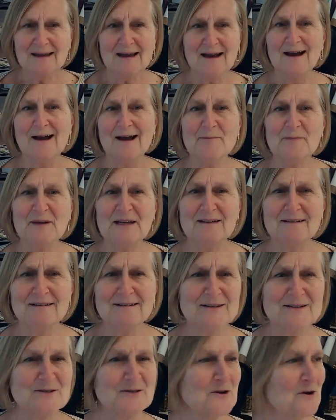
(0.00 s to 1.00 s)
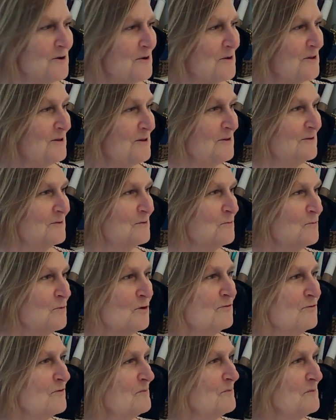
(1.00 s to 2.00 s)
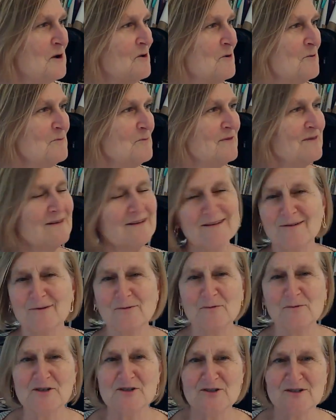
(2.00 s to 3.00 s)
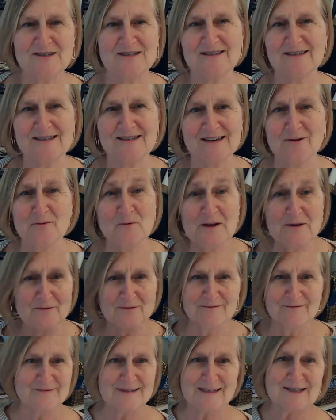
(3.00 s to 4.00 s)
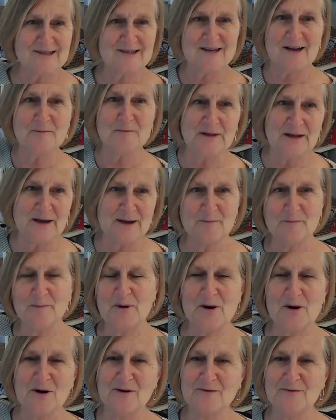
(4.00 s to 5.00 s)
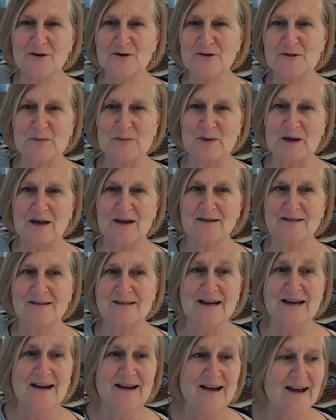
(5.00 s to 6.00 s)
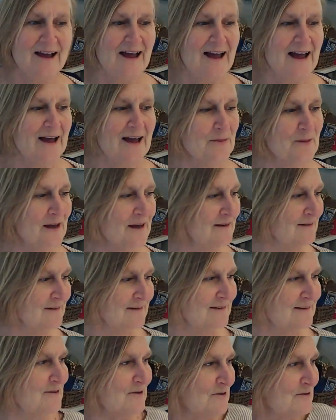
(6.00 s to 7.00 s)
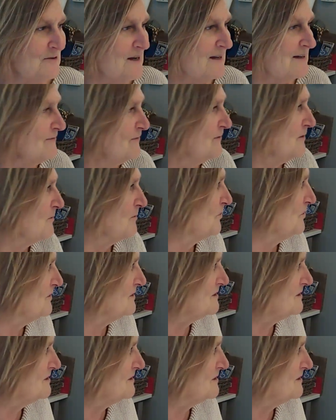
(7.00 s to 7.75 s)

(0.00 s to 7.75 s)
This whole work from home thing, we sublet part of our space And then, not even the